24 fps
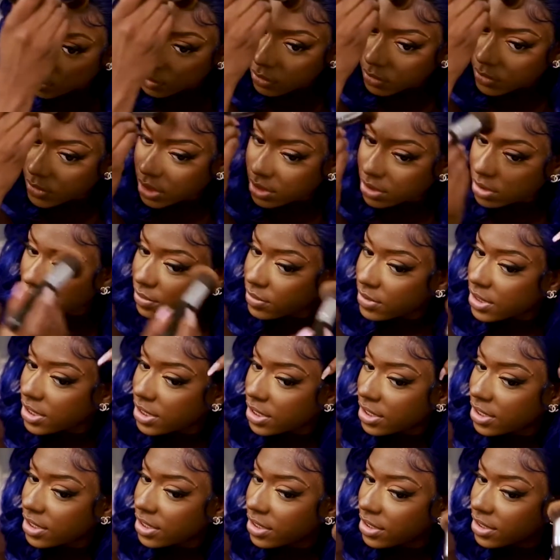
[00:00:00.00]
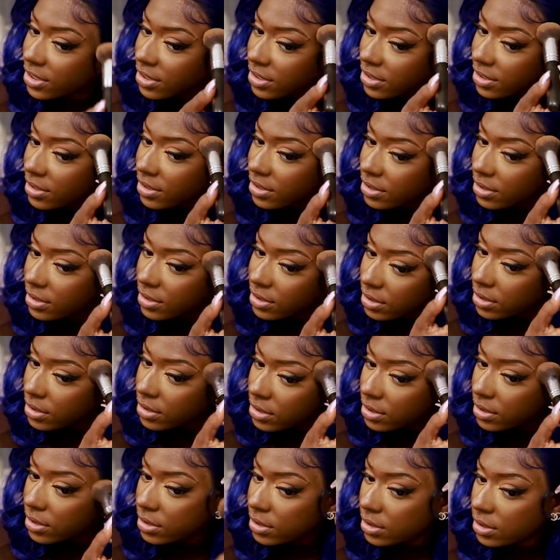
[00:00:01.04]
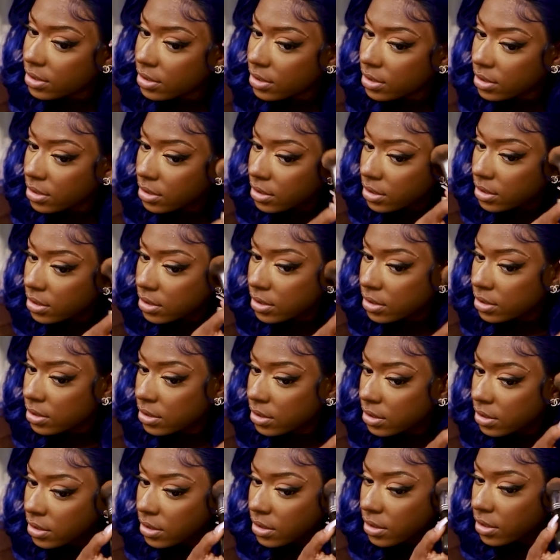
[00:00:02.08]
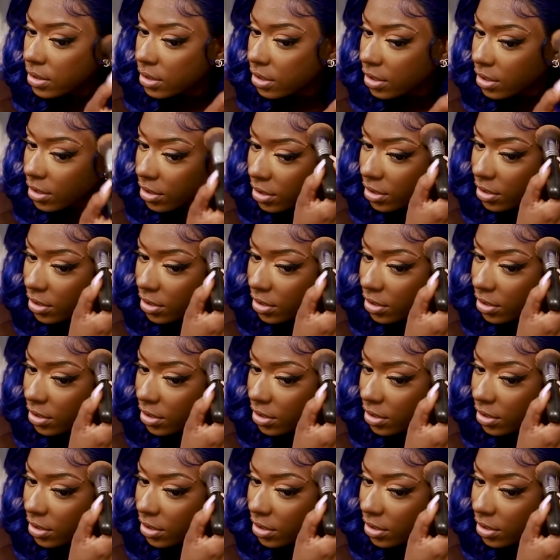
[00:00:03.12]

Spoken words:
Wow, that is not the same wig that we started off with,